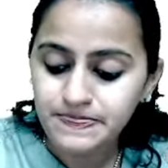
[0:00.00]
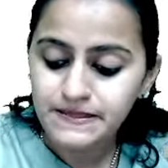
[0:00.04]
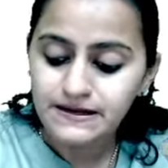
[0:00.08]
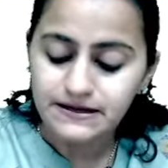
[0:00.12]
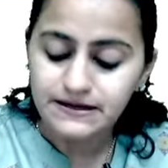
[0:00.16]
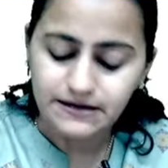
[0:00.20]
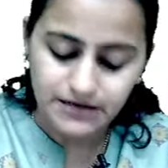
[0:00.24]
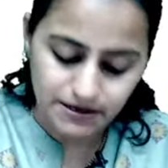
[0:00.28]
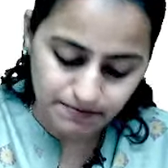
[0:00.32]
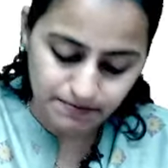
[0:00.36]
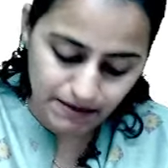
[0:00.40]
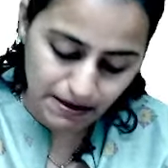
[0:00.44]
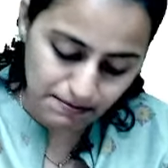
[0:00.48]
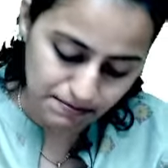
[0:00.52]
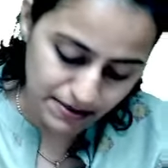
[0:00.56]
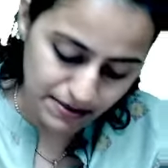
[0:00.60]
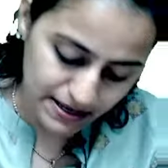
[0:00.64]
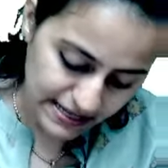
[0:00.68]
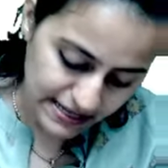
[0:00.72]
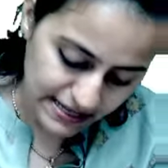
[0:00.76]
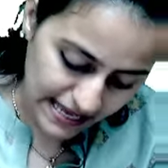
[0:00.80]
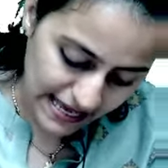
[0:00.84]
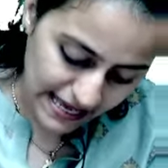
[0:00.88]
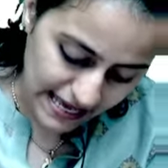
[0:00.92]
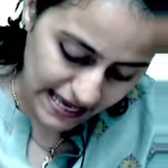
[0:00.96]

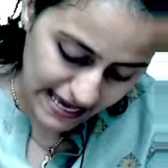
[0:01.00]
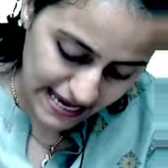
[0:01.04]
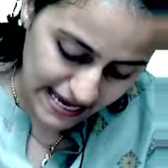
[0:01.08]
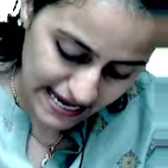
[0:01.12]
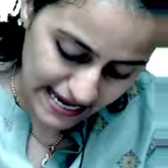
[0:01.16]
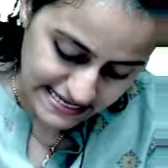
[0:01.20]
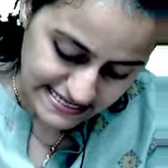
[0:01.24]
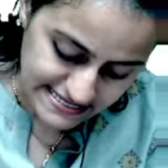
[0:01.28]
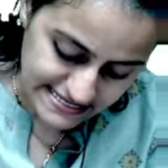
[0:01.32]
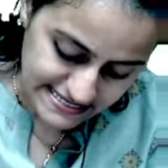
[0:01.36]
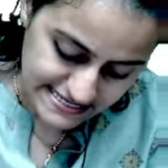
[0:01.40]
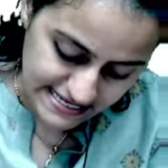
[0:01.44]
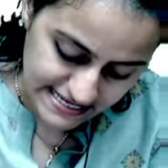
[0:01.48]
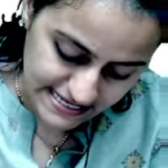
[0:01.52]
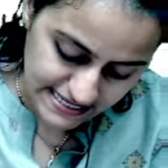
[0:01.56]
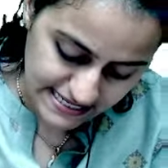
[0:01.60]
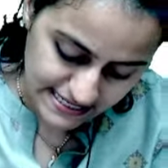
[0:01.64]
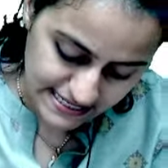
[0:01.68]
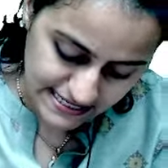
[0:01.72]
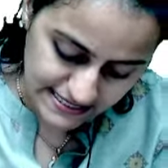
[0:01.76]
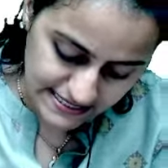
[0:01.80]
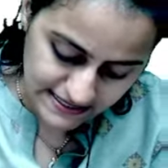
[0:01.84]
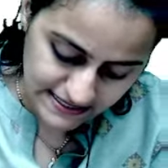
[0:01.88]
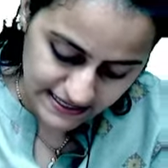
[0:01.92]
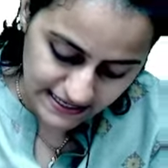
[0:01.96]
remember
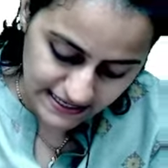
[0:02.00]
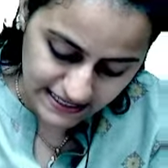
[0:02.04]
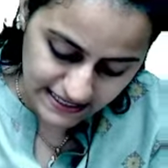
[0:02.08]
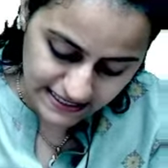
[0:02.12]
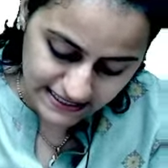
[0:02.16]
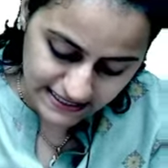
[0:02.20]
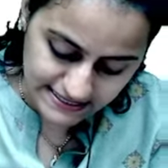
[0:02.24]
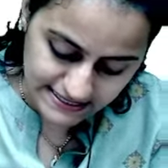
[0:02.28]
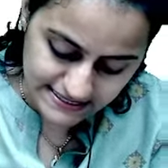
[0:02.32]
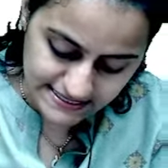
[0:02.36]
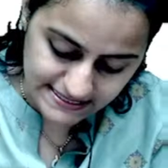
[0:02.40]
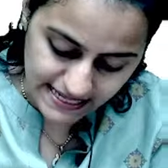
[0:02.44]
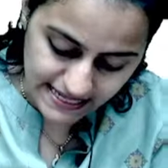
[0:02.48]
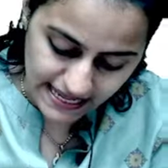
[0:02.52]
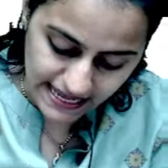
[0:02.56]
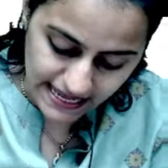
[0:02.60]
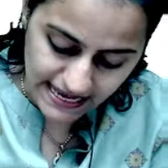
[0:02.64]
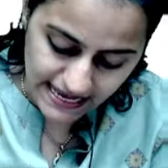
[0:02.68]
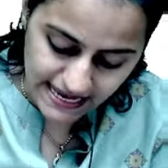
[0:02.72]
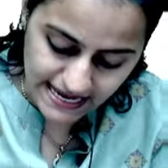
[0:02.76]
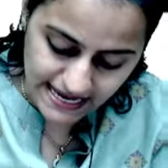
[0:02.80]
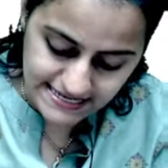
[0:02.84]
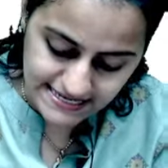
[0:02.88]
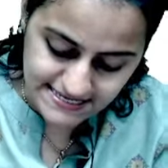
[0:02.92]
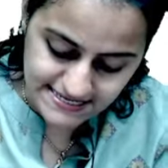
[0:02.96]
18
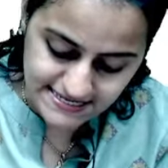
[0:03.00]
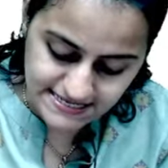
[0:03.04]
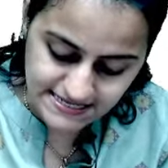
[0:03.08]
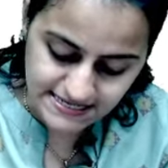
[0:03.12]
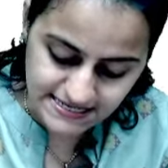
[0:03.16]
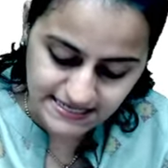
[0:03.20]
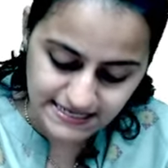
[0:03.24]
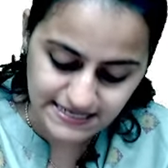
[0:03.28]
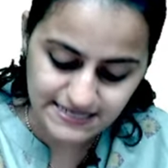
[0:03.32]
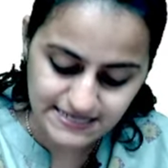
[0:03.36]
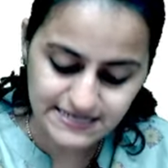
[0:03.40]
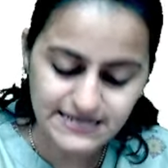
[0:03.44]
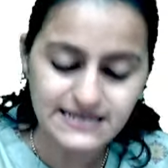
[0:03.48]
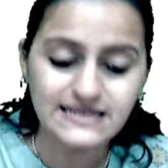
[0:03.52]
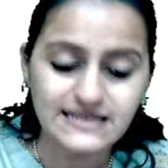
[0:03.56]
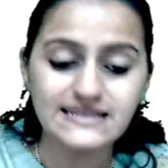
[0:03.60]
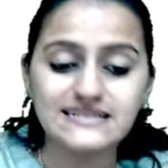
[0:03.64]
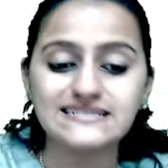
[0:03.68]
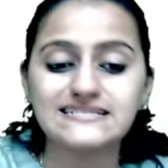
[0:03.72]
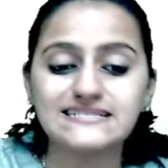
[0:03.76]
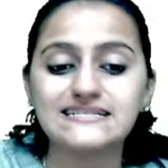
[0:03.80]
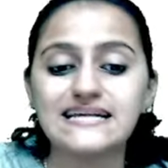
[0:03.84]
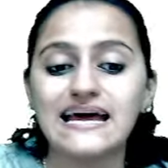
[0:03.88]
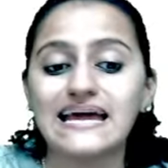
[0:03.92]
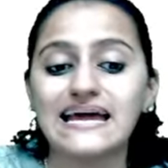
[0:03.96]

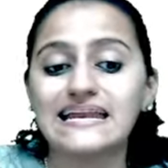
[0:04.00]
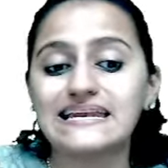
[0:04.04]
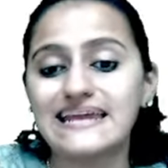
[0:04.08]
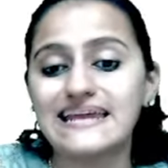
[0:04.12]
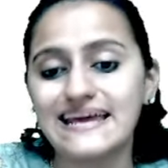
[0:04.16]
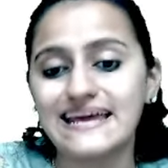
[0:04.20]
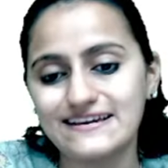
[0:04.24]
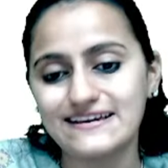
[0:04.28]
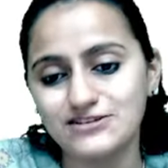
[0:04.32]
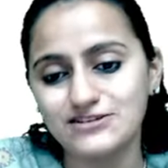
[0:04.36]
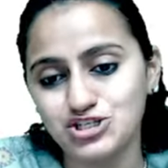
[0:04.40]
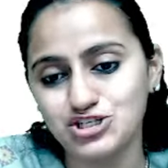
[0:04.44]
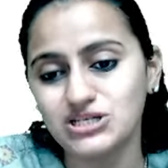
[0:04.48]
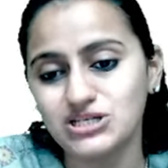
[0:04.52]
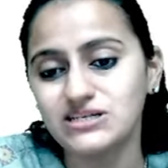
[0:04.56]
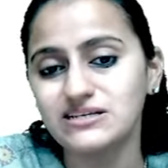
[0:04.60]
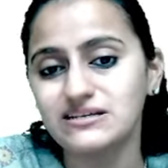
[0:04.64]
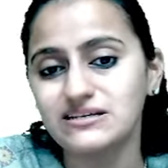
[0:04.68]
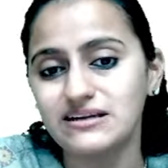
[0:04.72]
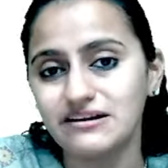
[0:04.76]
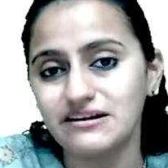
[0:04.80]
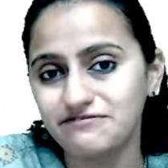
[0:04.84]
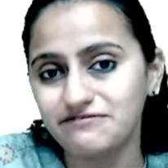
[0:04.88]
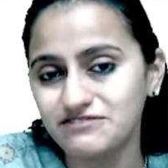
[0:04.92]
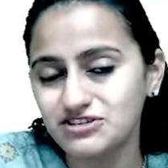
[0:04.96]
is adhesion
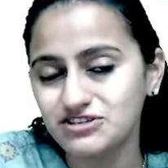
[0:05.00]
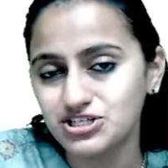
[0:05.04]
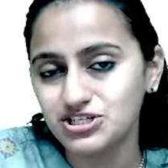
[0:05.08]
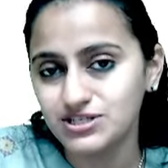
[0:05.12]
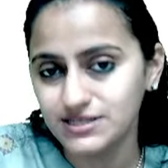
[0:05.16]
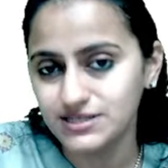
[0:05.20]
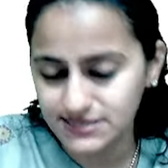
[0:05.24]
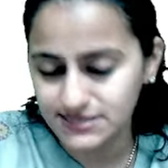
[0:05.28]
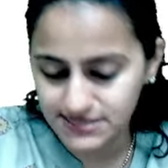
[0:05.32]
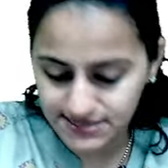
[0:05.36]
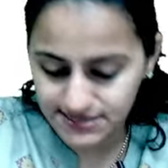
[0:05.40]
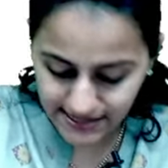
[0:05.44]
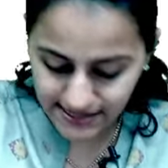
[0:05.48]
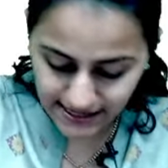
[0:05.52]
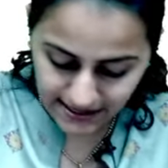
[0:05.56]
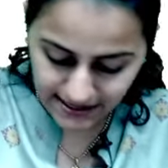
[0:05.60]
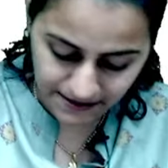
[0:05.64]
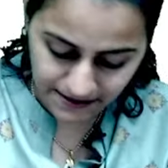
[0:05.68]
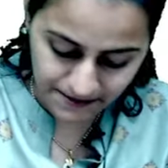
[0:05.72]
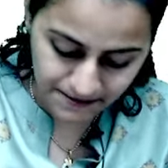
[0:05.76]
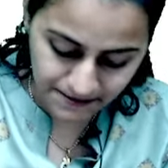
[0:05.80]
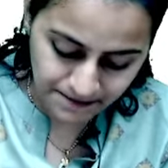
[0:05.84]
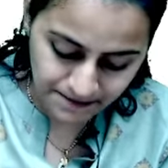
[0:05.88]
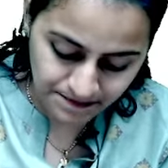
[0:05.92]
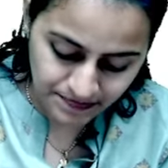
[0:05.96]
deficiency,
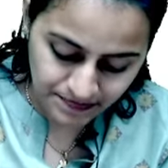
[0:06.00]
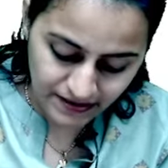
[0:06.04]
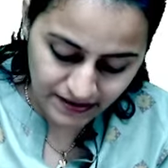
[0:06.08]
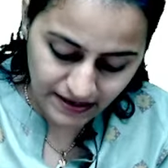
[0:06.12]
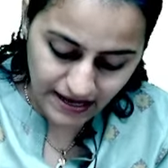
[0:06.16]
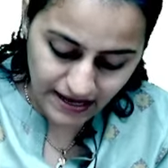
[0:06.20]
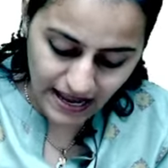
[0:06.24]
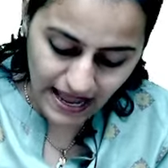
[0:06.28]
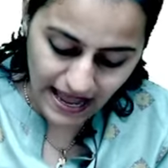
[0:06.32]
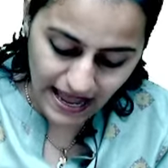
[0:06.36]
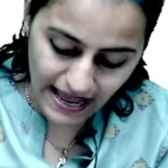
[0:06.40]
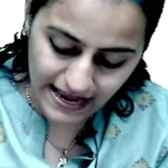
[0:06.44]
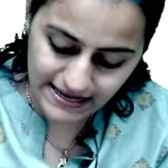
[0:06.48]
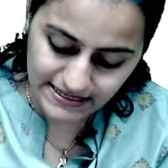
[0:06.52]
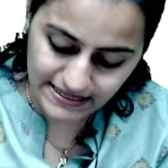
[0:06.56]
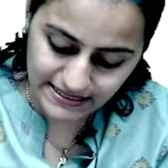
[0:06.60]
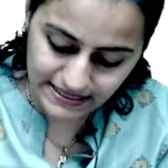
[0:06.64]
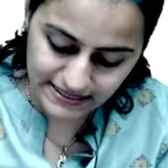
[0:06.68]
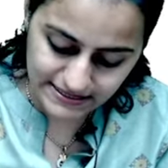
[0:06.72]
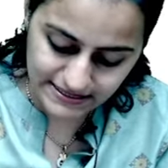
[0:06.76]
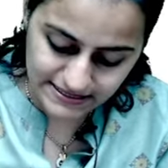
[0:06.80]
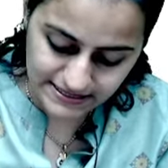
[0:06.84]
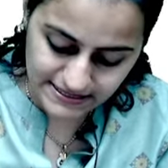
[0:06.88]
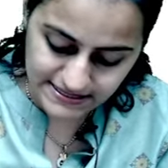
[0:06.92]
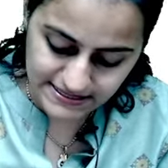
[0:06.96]
and
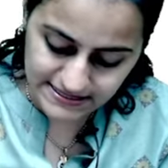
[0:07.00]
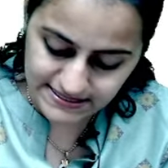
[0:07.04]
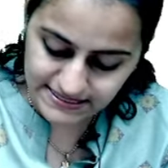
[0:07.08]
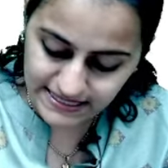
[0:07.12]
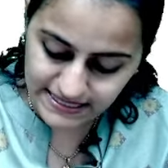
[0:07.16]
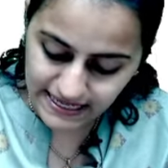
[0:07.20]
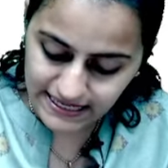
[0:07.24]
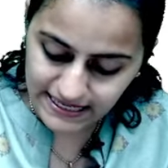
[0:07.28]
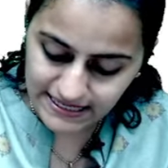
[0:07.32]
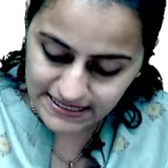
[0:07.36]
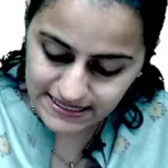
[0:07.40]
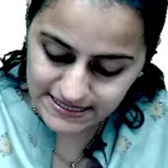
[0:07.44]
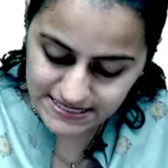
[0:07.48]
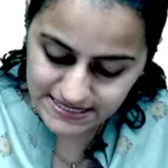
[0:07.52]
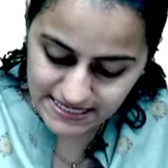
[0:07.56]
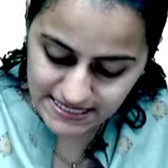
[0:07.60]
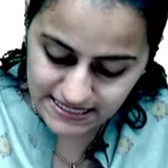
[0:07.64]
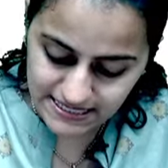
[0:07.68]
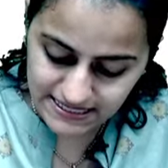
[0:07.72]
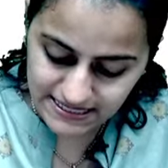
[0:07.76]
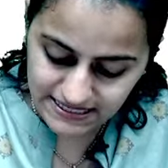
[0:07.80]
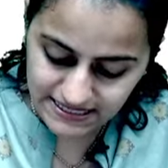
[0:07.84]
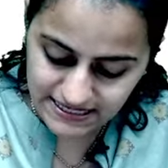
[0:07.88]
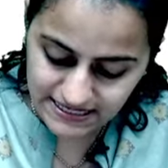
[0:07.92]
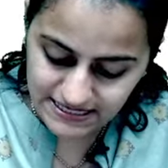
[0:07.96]
it is
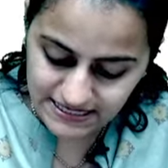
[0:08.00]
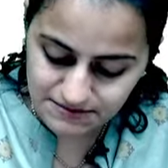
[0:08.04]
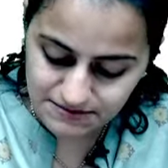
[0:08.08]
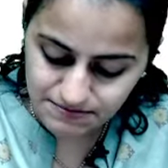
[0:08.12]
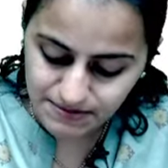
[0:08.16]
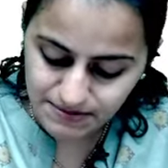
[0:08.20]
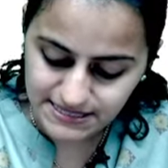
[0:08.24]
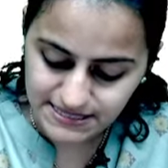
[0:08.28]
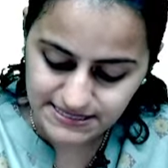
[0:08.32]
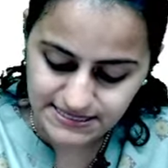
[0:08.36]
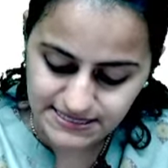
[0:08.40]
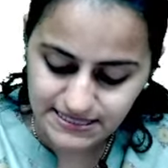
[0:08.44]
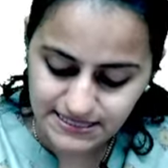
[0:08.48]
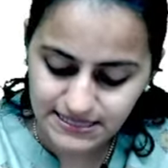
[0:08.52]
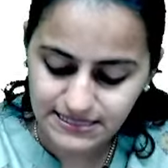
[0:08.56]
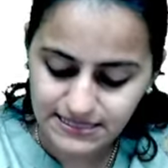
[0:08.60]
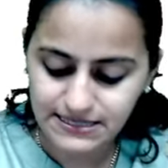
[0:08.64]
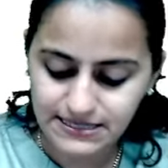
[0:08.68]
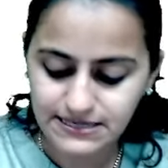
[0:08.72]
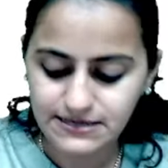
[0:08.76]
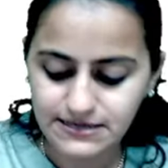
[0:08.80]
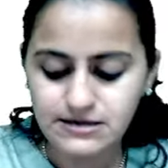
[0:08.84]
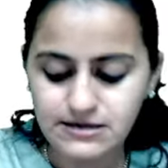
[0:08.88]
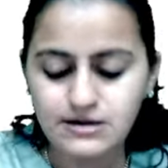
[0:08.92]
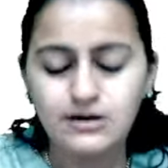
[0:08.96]
integrin
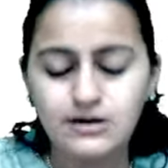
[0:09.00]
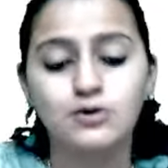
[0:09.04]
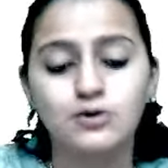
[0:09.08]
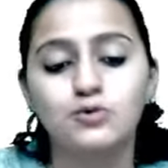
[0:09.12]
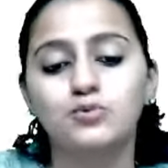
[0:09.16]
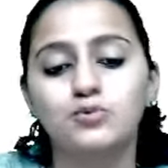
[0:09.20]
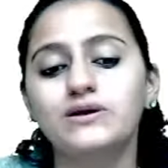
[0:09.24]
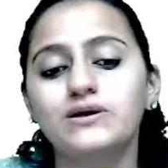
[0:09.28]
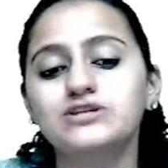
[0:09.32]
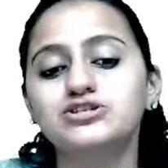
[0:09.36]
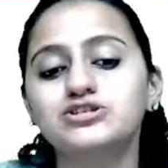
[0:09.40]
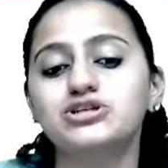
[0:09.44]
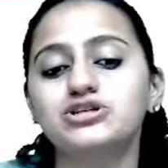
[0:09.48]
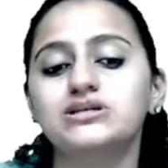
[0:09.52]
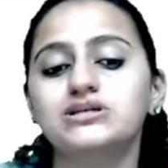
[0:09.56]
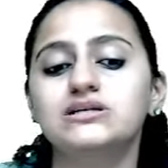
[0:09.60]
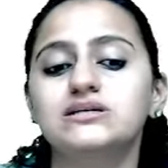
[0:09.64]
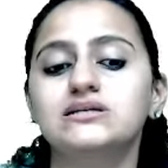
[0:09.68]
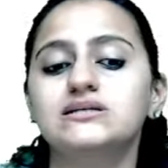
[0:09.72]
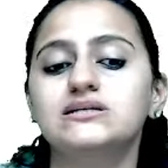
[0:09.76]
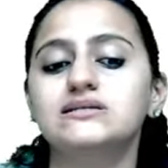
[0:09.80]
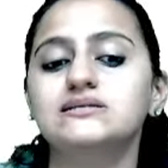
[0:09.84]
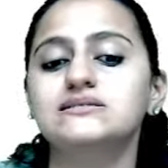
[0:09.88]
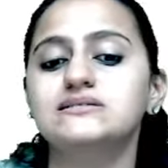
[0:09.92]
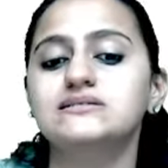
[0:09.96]
basically which
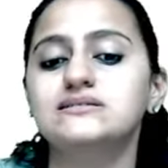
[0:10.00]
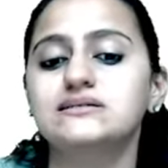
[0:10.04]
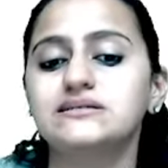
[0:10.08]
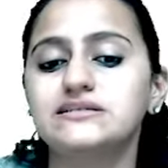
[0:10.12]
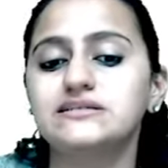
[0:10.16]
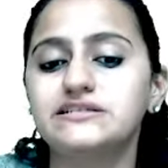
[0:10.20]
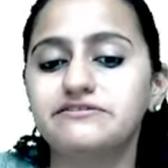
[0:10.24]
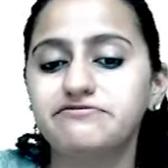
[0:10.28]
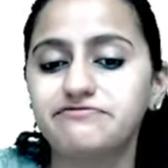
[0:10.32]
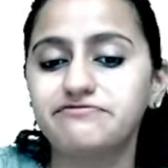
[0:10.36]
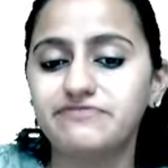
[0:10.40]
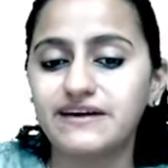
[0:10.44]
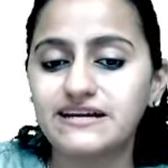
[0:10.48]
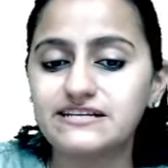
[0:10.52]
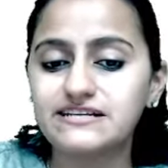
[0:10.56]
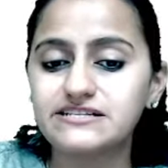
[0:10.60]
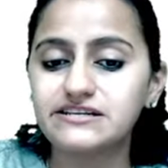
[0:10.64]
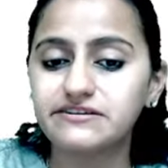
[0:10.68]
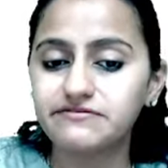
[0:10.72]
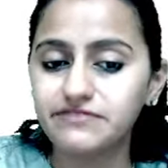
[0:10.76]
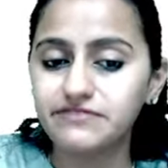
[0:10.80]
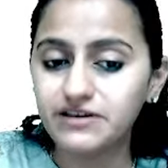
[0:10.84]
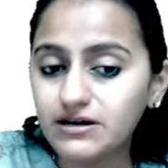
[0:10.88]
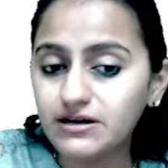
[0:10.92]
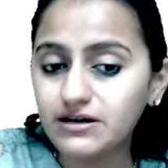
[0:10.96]
is
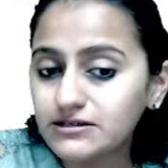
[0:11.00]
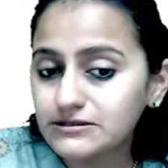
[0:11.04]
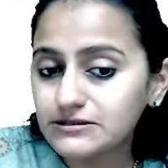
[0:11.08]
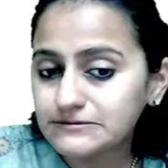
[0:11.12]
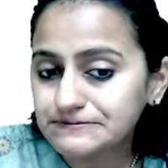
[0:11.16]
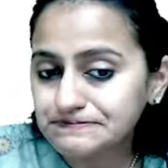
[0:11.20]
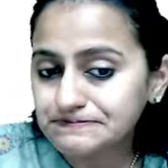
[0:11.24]
defective here.